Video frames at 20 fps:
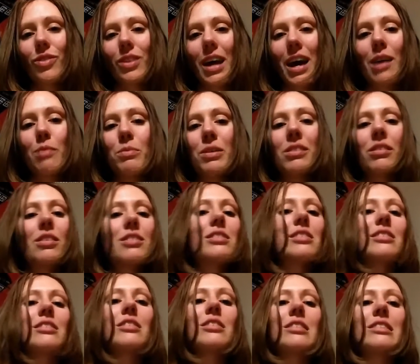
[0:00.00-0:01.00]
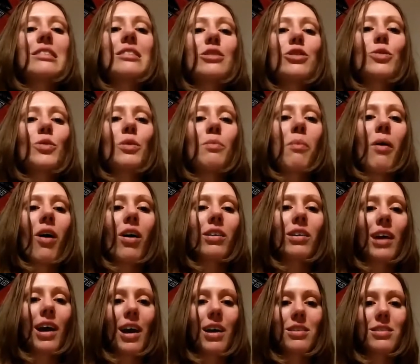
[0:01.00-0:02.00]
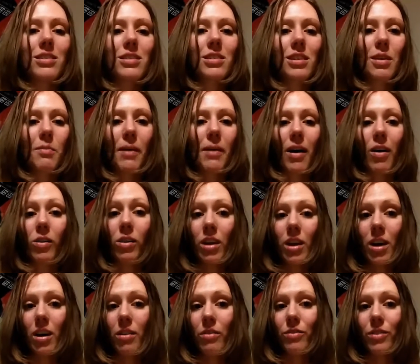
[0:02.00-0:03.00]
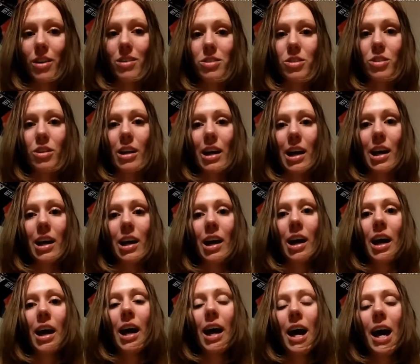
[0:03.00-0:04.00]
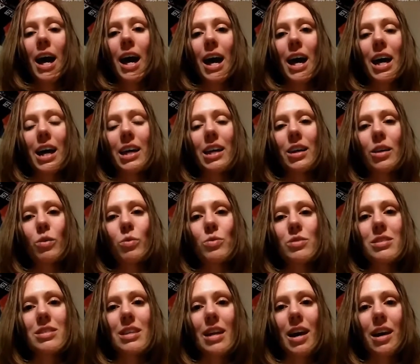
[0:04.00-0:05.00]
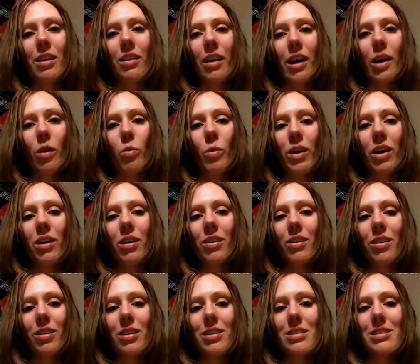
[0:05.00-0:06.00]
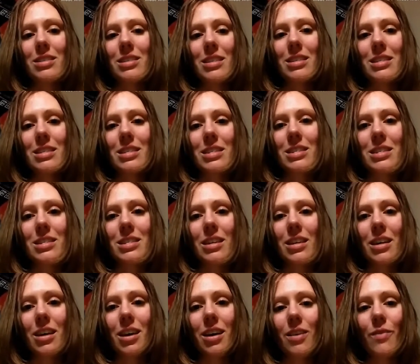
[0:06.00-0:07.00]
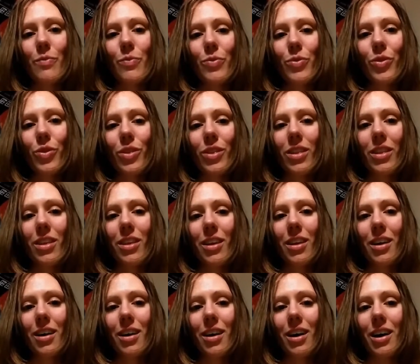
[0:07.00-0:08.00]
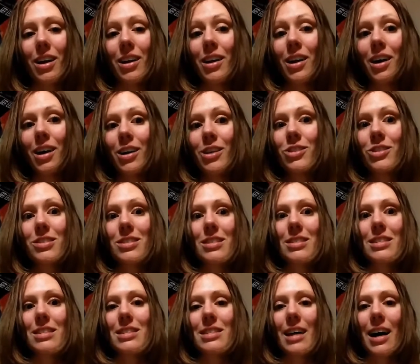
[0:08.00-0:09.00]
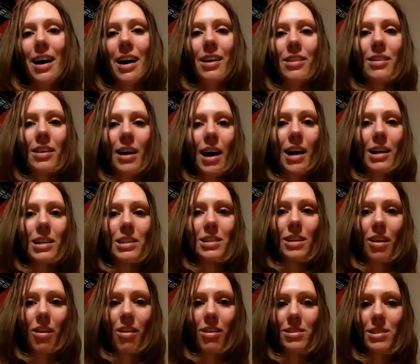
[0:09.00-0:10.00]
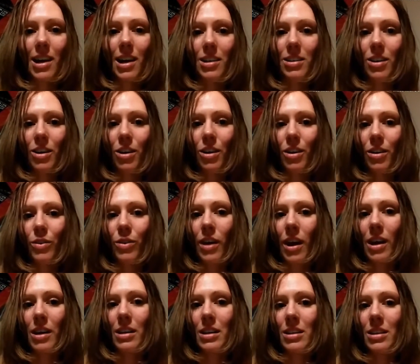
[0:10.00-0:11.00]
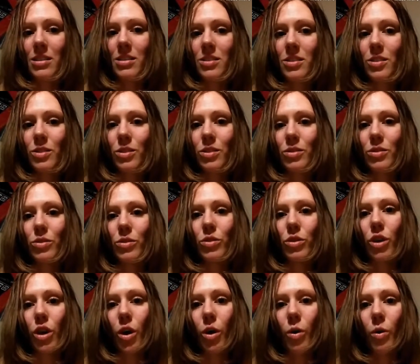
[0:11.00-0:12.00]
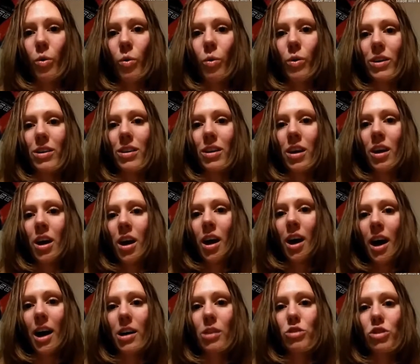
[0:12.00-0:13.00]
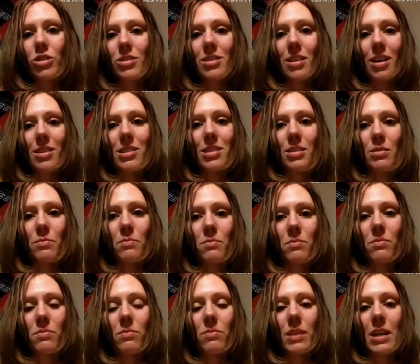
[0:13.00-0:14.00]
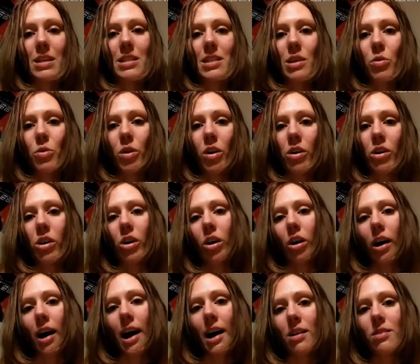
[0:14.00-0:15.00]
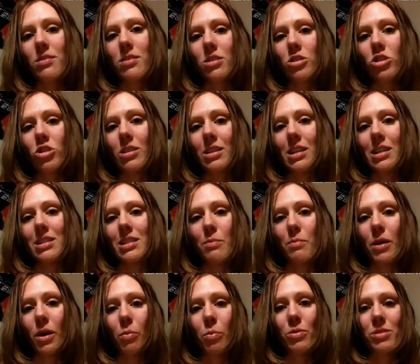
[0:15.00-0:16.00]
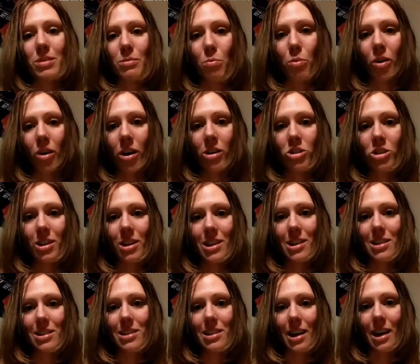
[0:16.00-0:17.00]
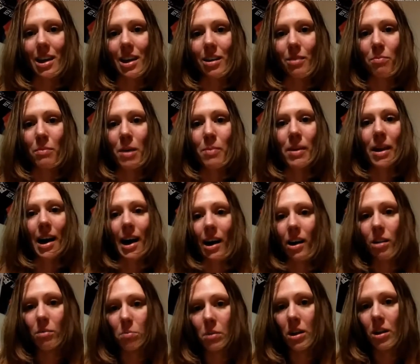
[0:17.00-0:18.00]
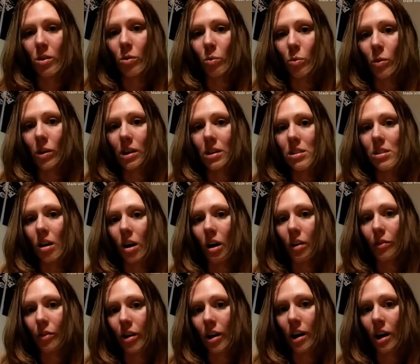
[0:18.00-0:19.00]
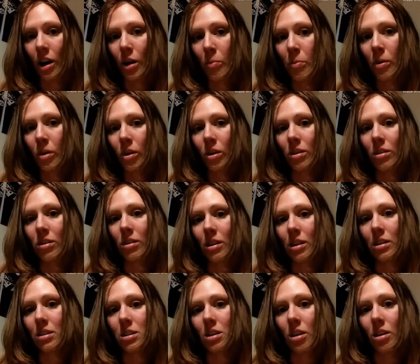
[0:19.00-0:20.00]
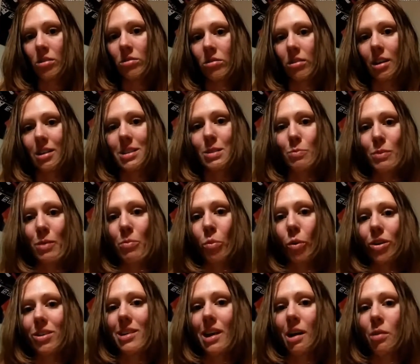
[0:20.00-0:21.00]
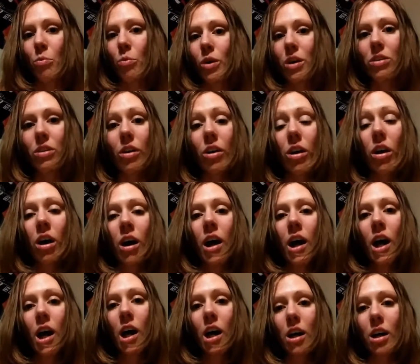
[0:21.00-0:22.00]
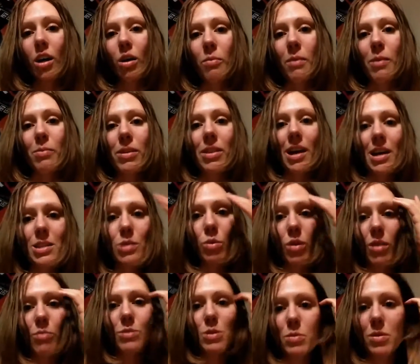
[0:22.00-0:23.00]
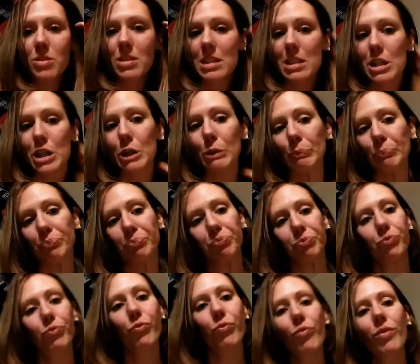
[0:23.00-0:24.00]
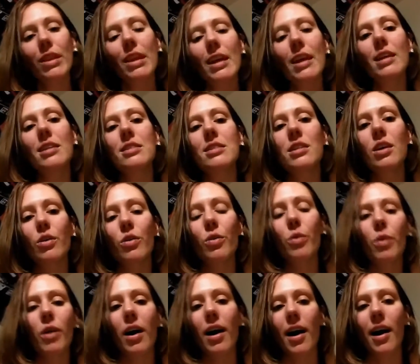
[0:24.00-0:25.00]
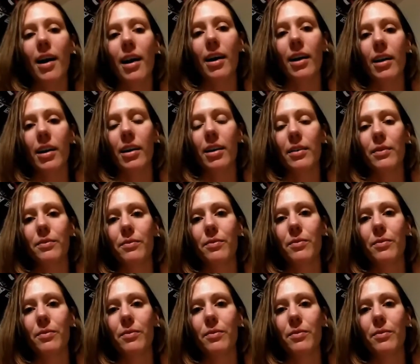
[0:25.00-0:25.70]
I'd been listening to a podcast about love yesterday, and it was kind of like, well, is this a nudge? Is this a sign that I need to contact her, that I need to go? And I know she's got some things going on at her house that she needs some help with, some projects, and maybe I could be the one to offer to help her and in turn like spend more time with her. Maybe that's what I'm supposed to do. And so I